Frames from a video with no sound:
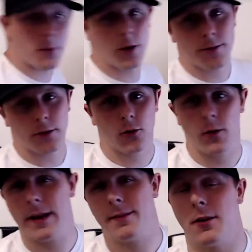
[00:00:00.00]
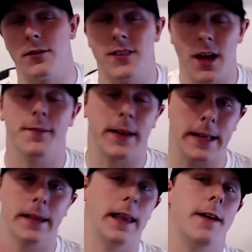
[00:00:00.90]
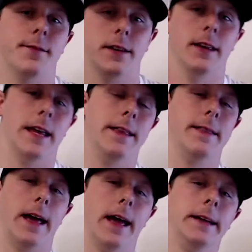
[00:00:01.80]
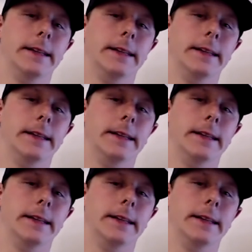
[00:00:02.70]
of this crate. There is nothing left in there.